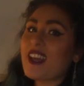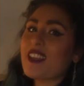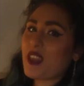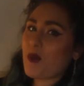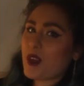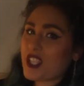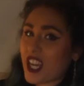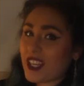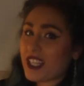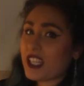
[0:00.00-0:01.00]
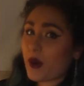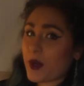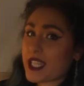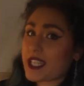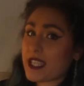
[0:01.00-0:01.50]
Then we're gently
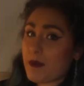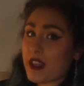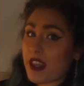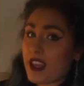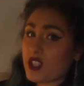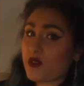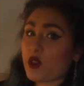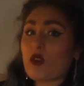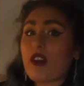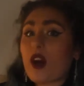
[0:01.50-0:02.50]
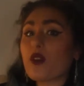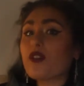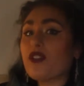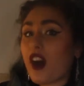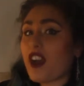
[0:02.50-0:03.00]
going to simmer this for around
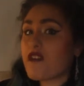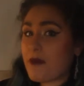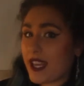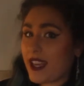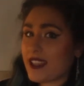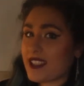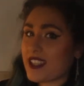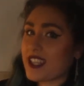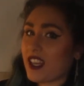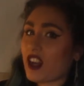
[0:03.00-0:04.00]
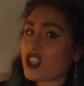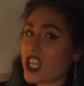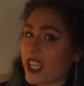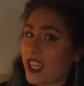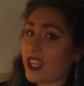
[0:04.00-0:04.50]
5 minutes until our
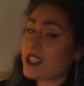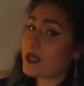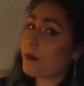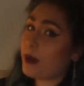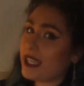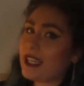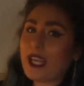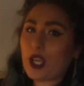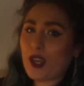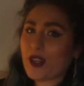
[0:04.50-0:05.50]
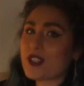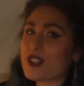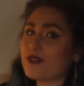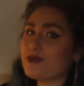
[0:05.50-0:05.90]
chicken is completely cooked.